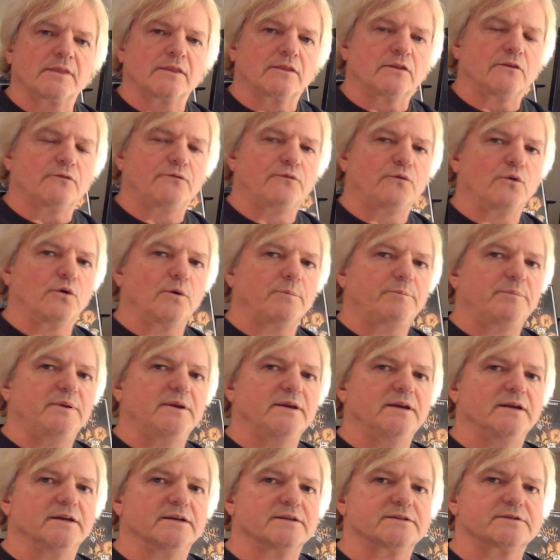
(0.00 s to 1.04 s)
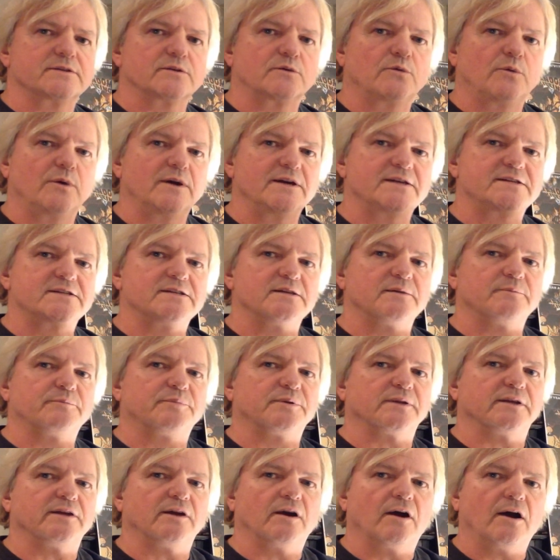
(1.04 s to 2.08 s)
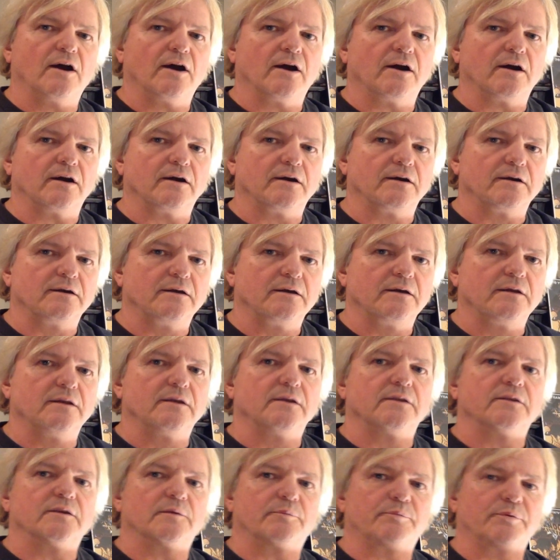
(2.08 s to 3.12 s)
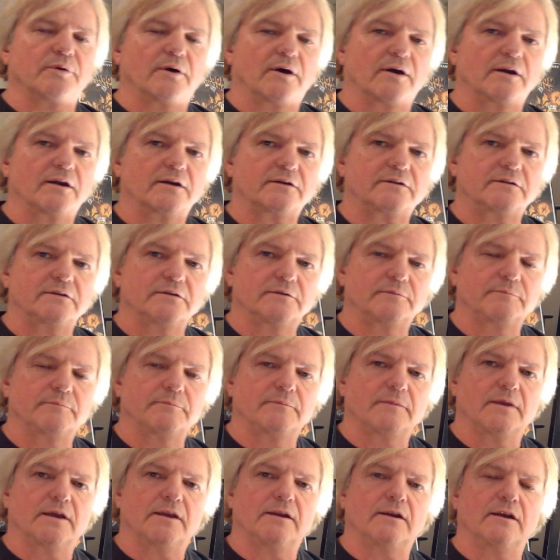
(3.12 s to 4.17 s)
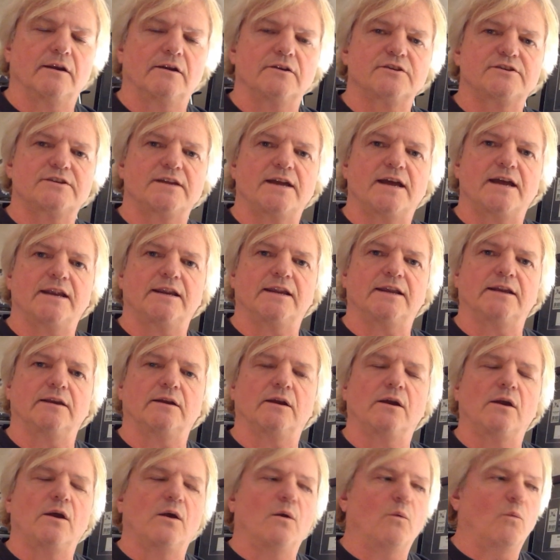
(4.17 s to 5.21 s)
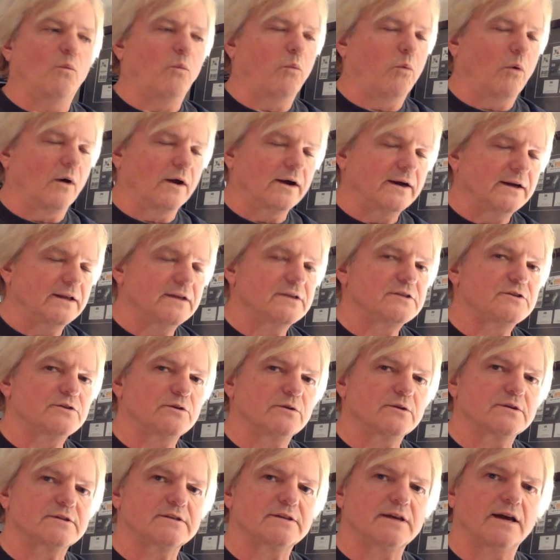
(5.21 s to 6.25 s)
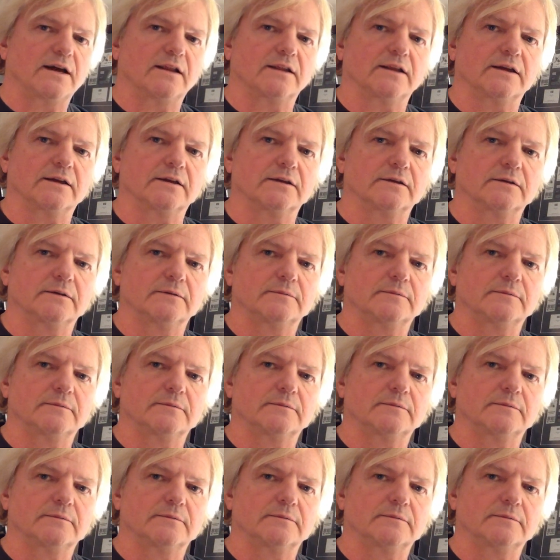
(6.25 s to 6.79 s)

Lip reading: The 4 Ps, quite simply, are the product and understanding what it is you're selling,